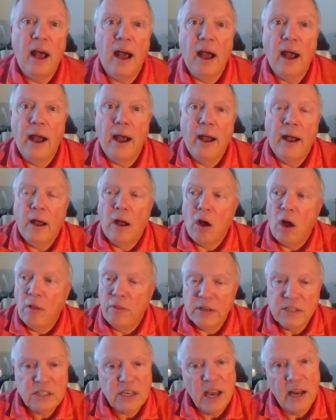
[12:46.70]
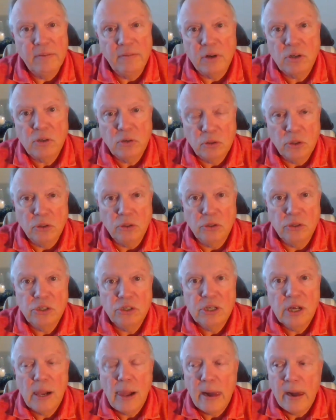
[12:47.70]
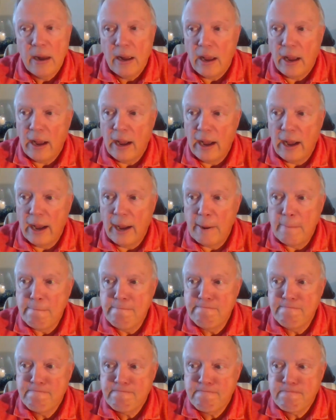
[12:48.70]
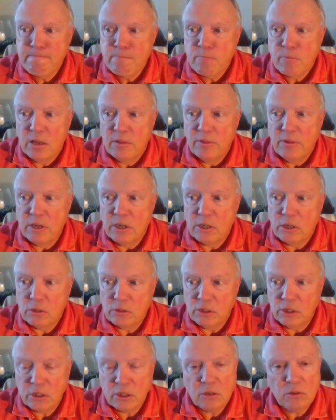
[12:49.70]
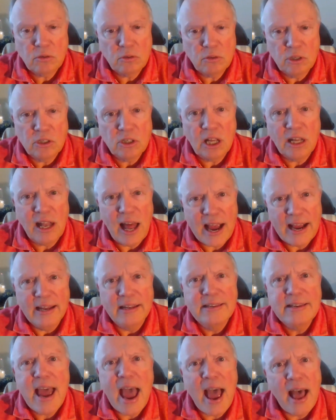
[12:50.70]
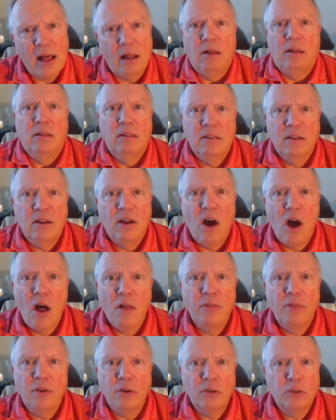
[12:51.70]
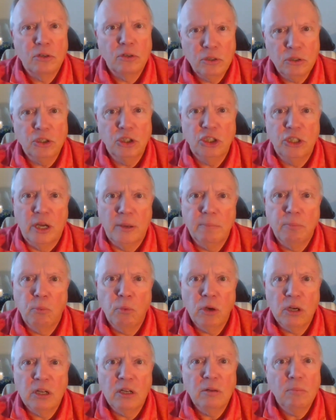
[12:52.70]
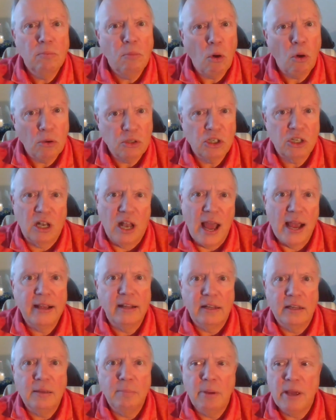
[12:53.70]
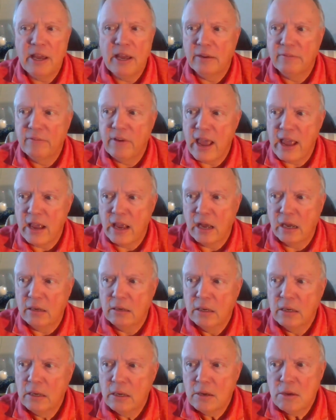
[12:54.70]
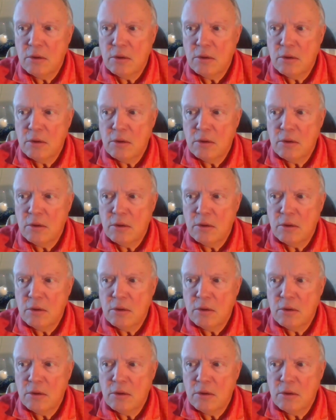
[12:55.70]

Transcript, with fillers: uh, on this kind of a cruise, um, the, the the clientele on the cruise ship would most likely be of a uh,